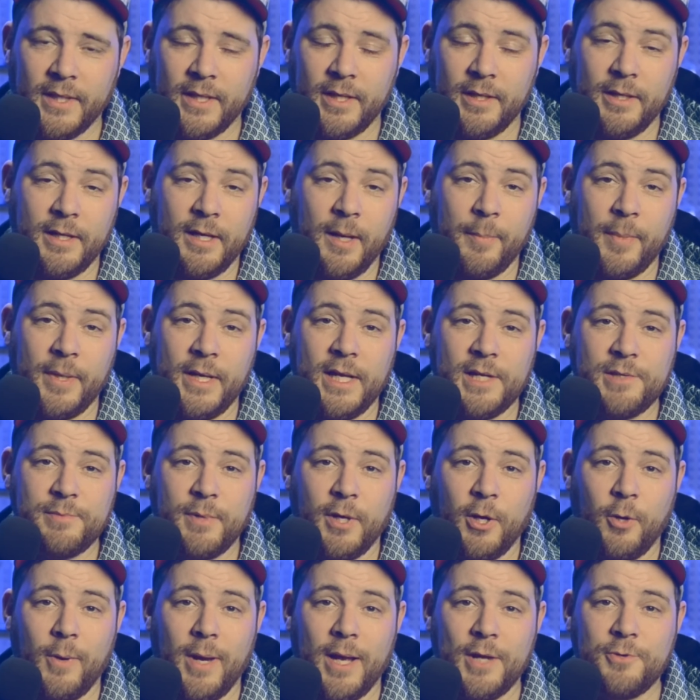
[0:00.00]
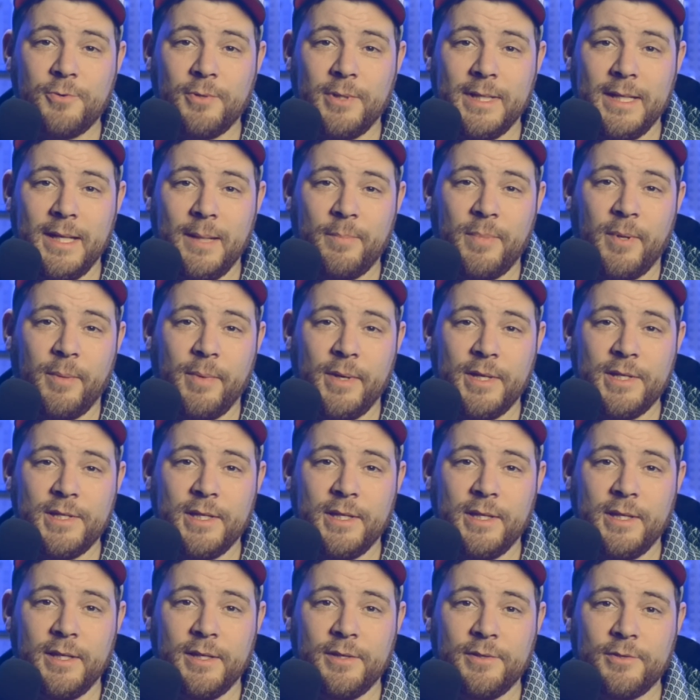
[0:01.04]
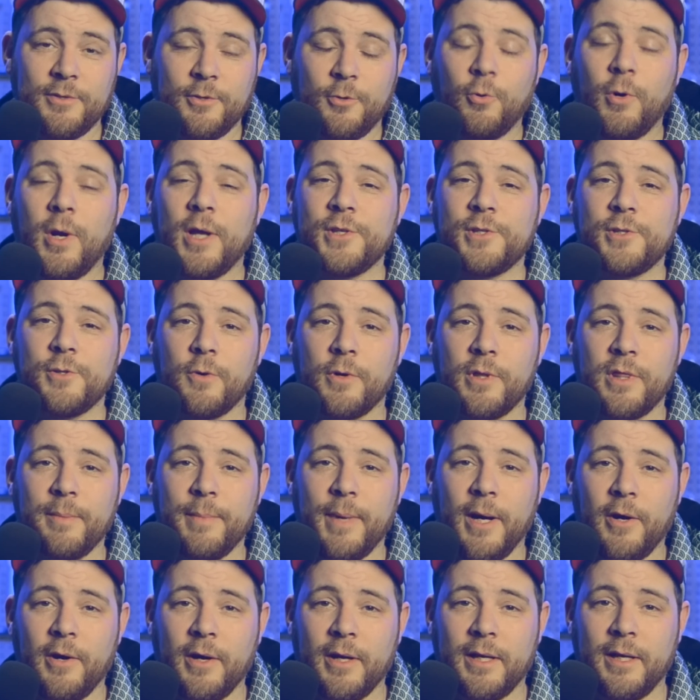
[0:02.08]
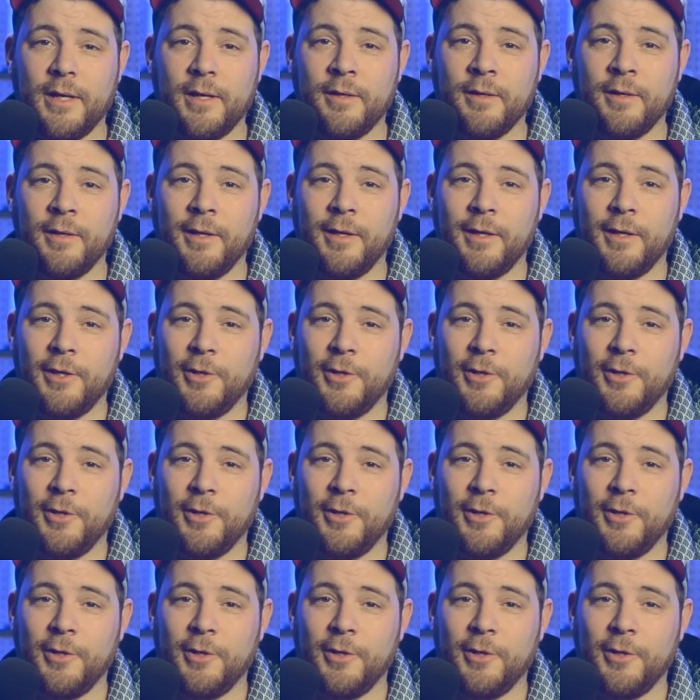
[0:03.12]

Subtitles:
The company has been gradually implementing this across North America,